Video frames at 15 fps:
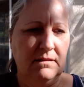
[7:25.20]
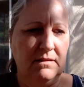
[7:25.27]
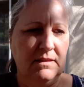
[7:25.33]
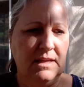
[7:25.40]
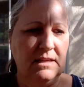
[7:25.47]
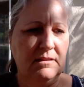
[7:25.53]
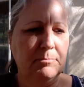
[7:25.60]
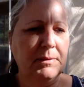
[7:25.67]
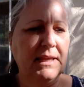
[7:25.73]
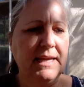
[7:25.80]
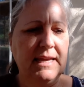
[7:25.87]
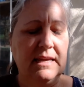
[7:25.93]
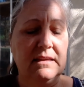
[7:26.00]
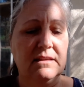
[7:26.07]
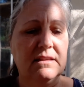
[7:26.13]
these
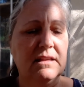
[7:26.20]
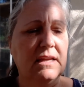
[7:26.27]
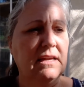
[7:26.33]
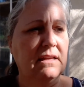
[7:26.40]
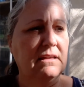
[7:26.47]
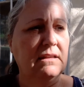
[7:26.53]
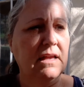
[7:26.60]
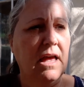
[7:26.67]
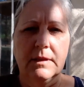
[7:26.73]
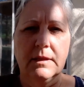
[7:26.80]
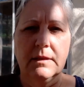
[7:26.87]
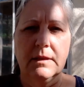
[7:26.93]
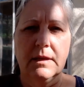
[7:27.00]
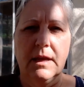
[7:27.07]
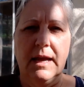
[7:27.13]
plants is
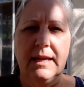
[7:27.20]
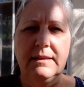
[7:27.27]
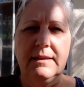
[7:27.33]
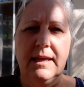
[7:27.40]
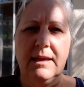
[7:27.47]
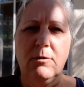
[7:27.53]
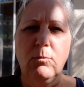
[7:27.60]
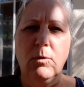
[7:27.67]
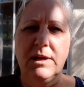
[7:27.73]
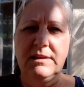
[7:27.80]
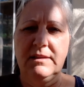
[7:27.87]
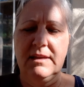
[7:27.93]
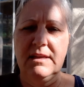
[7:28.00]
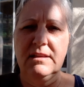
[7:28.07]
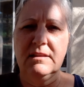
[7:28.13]
I take
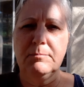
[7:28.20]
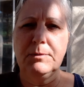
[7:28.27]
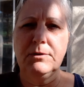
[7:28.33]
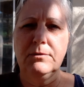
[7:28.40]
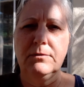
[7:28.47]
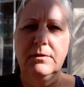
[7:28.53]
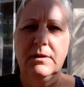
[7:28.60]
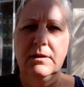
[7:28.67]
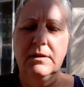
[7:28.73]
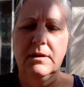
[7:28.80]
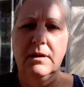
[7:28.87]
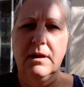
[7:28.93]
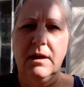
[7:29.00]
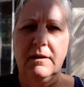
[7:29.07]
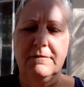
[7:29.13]
1 teaspoon
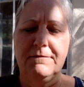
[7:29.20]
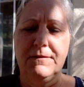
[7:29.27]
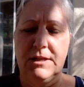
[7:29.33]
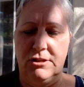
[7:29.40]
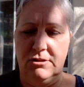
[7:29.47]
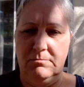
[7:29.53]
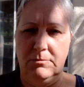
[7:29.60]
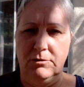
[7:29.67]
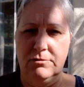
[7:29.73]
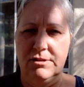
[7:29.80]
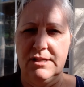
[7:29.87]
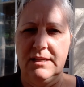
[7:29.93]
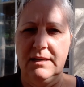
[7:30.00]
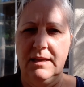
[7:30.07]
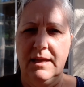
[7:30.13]
of fish
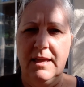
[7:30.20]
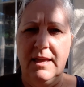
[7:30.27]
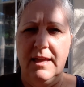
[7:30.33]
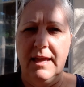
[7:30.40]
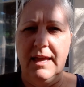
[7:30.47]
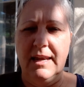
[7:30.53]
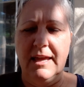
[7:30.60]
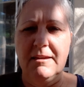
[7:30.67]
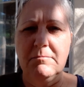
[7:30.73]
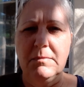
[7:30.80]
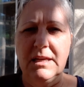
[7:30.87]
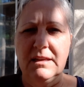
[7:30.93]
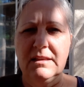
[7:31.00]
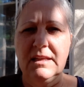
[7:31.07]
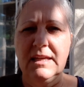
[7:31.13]
emulsion and I
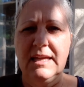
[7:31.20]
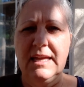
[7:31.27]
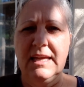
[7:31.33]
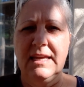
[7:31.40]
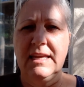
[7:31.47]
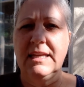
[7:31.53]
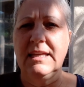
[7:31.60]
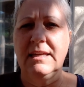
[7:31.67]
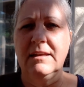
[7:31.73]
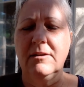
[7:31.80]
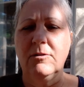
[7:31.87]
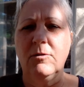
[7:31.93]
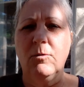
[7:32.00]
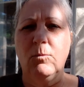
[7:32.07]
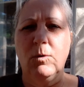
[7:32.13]
mix it in
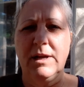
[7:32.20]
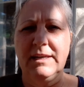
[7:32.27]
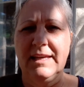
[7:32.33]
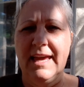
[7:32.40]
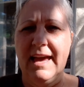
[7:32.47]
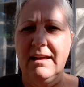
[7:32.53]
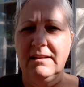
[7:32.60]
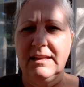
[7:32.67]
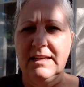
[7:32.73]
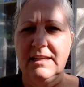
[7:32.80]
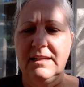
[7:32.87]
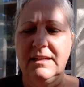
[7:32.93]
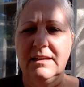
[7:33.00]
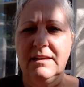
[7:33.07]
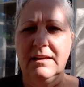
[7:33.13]
1
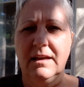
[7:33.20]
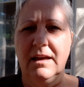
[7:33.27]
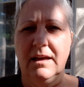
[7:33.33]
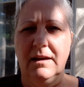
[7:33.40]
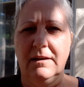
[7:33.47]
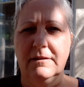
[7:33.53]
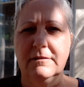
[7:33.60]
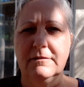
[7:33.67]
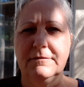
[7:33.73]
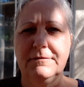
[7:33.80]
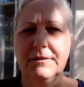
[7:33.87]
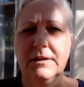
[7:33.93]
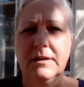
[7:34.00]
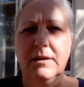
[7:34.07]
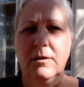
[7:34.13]
gallon
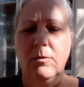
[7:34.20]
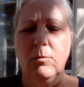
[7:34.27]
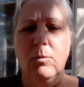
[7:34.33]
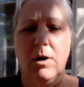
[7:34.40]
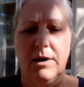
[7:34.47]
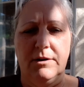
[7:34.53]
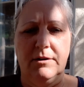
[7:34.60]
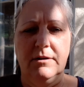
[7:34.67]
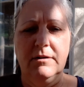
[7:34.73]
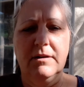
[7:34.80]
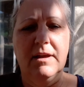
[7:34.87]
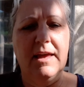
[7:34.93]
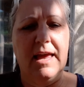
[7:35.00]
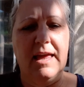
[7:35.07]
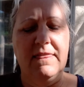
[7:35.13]
of water.
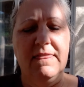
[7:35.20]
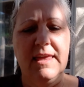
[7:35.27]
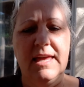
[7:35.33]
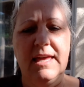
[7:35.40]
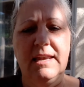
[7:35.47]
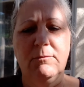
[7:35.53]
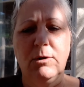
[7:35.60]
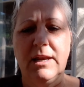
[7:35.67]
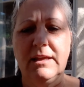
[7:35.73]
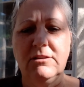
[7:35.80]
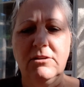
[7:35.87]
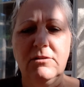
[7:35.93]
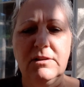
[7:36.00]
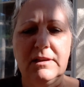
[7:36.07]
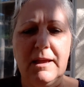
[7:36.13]
And then what I
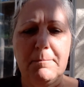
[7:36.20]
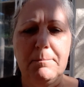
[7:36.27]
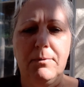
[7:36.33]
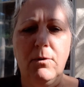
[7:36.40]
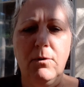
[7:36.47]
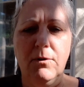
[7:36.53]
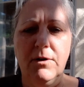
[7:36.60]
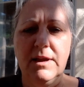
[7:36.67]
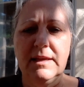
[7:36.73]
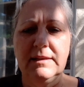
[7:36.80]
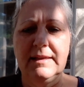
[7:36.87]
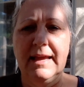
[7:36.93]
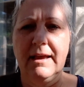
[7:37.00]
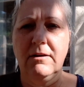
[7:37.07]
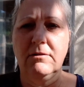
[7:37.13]
do is I pour
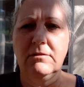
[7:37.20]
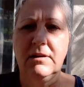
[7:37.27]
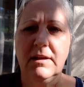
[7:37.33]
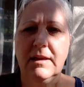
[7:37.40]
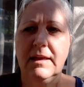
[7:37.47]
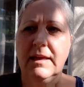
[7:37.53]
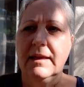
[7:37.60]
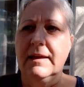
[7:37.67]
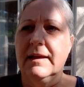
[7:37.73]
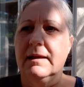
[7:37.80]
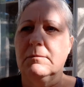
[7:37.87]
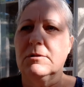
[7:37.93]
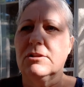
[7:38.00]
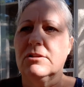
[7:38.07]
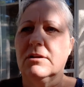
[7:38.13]
it down.
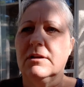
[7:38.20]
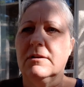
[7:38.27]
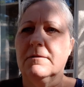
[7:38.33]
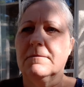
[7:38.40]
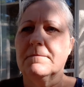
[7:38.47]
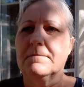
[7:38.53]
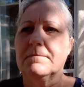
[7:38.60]
Let me show you.